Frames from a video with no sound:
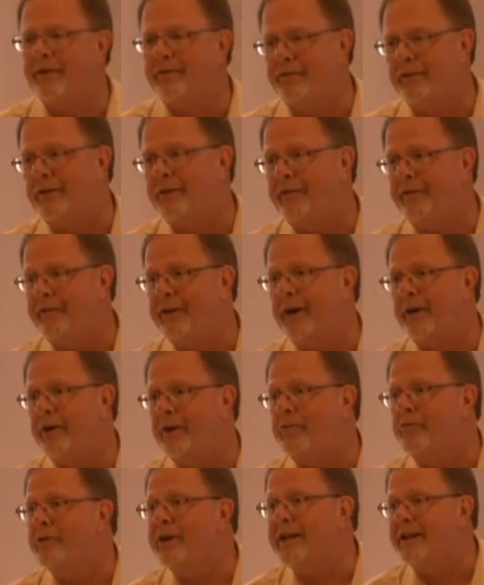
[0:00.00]
in a ver
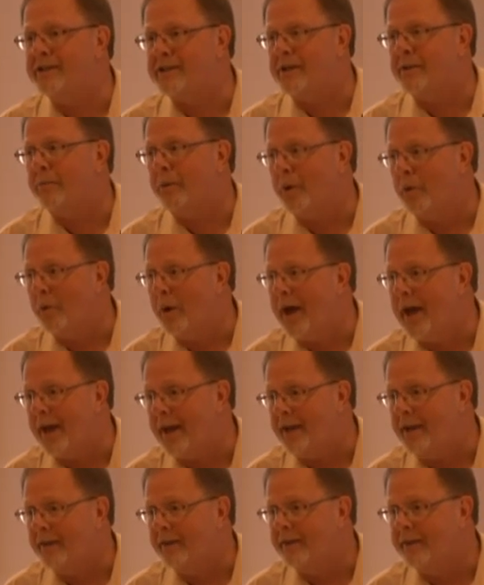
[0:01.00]
very reasonable
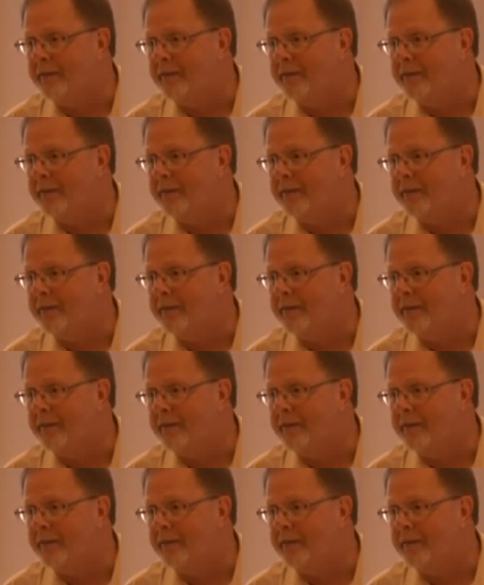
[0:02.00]
way.